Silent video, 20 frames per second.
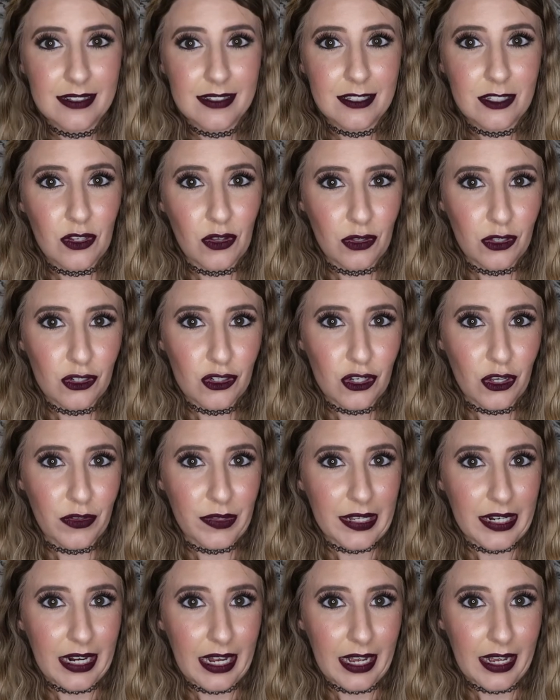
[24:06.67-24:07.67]
It's the only show
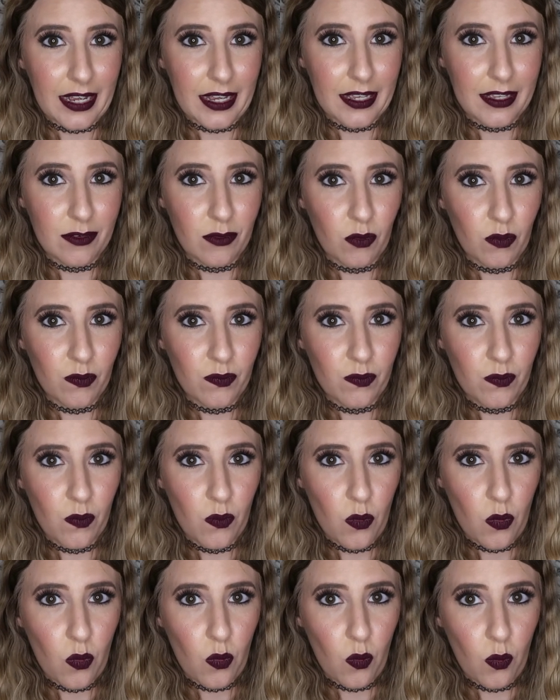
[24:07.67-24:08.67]
that I
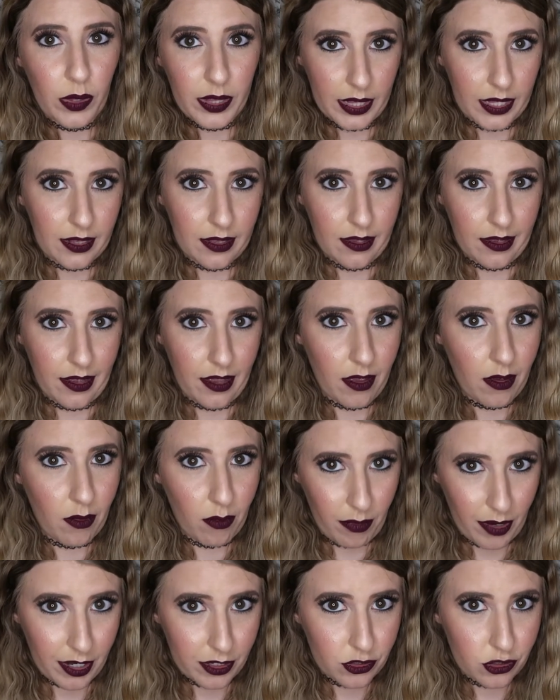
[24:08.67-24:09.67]
willingly
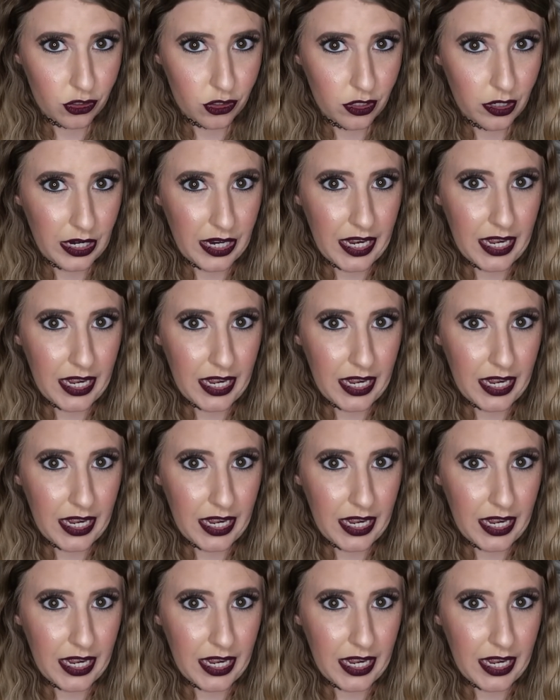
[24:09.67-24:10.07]
watch.